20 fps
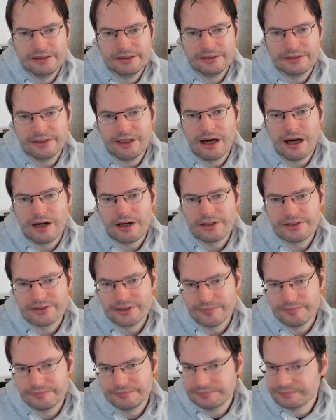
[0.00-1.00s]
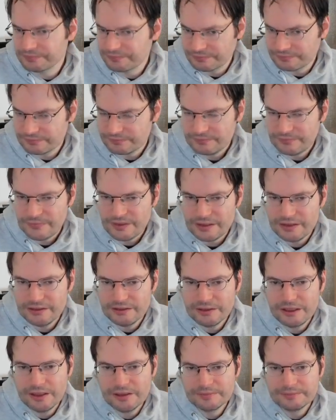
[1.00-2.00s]
There are some
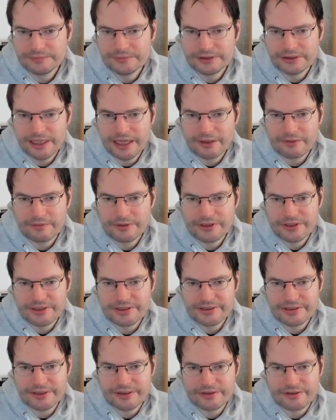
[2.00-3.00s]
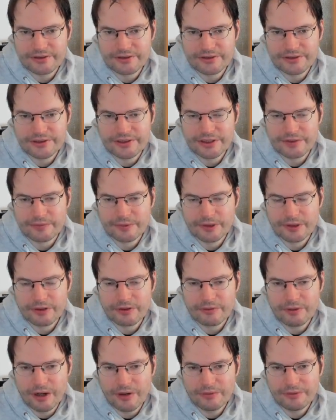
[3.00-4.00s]
language extensions that work
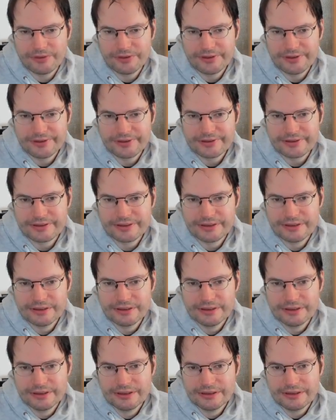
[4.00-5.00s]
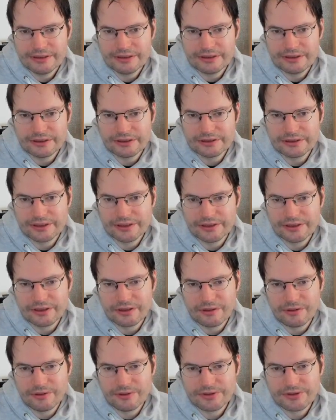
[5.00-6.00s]
around this that
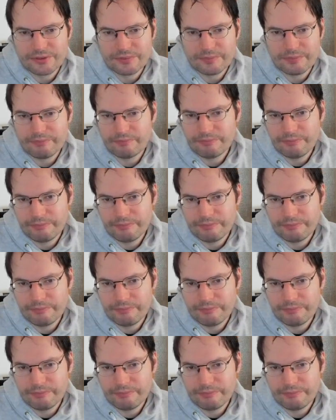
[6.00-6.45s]
are also